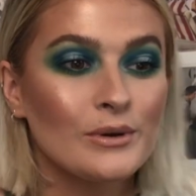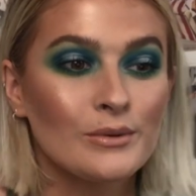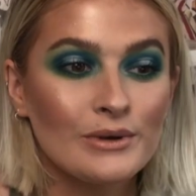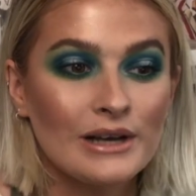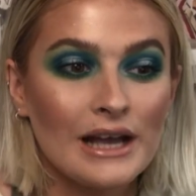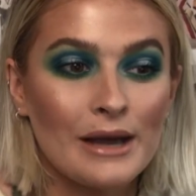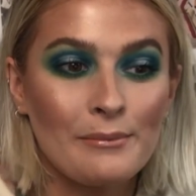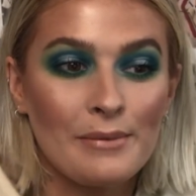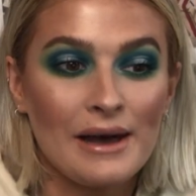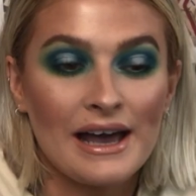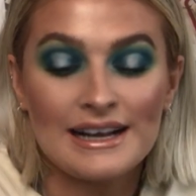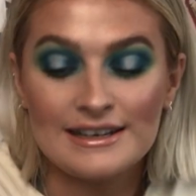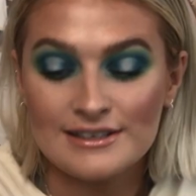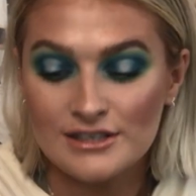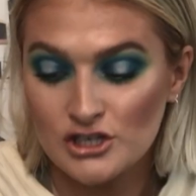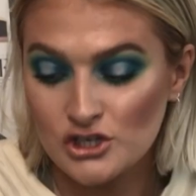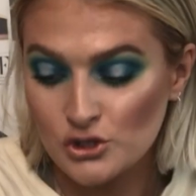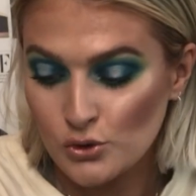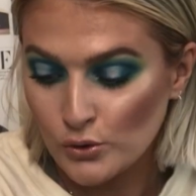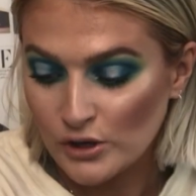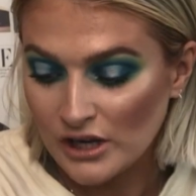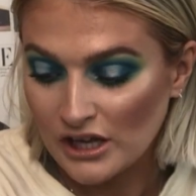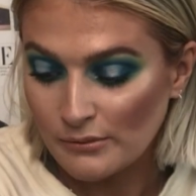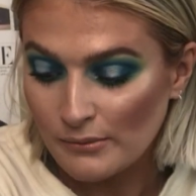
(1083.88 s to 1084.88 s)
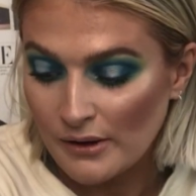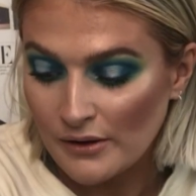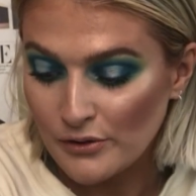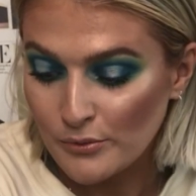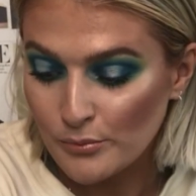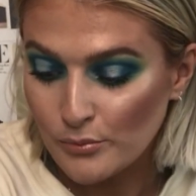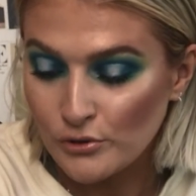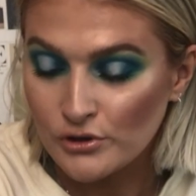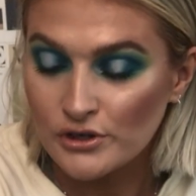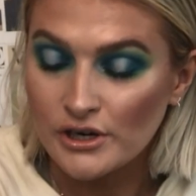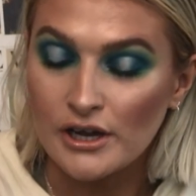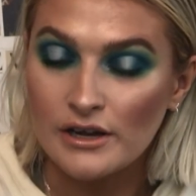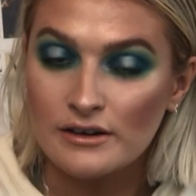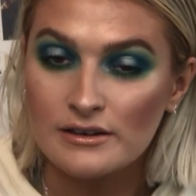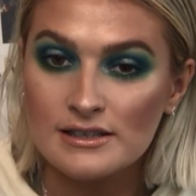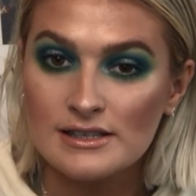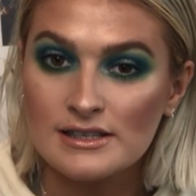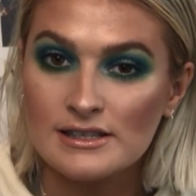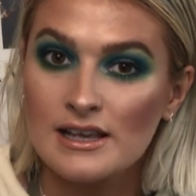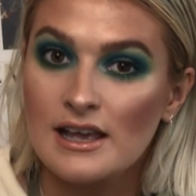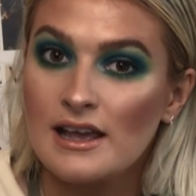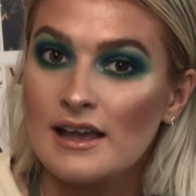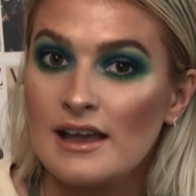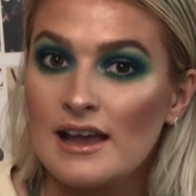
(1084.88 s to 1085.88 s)
we will get back to talking about the
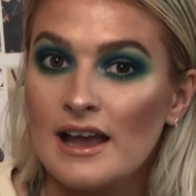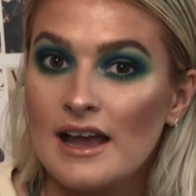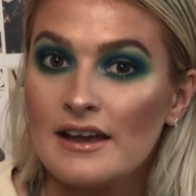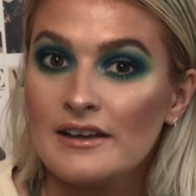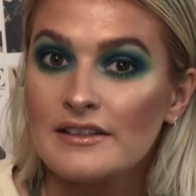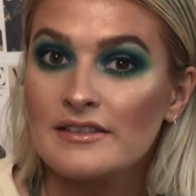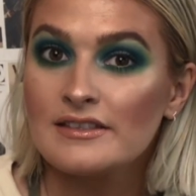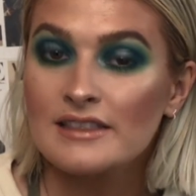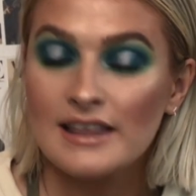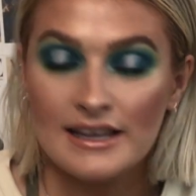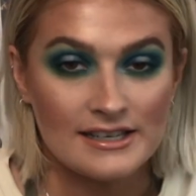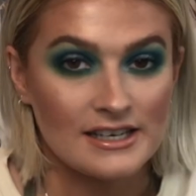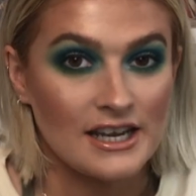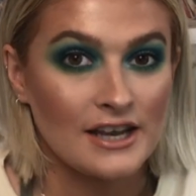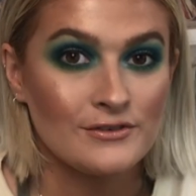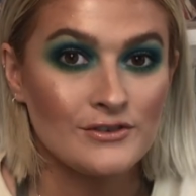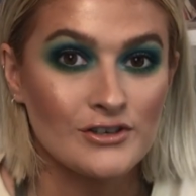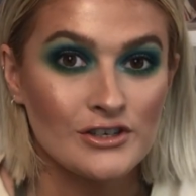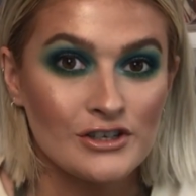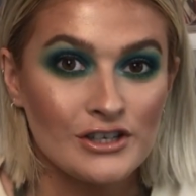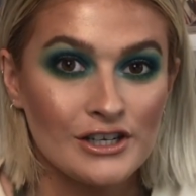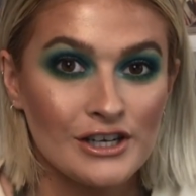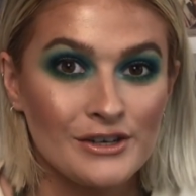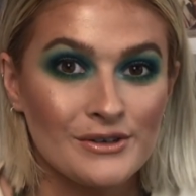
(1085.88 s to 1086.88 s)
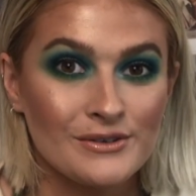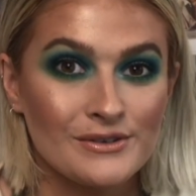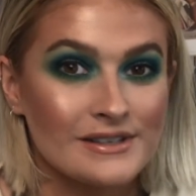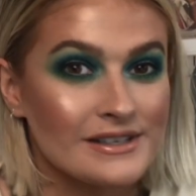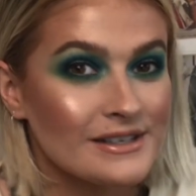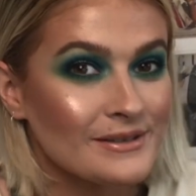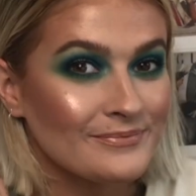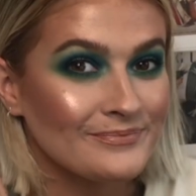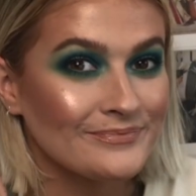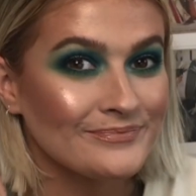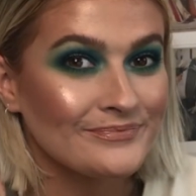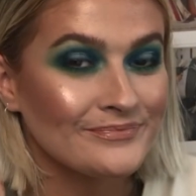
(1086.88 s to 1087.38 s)
products that I've just used.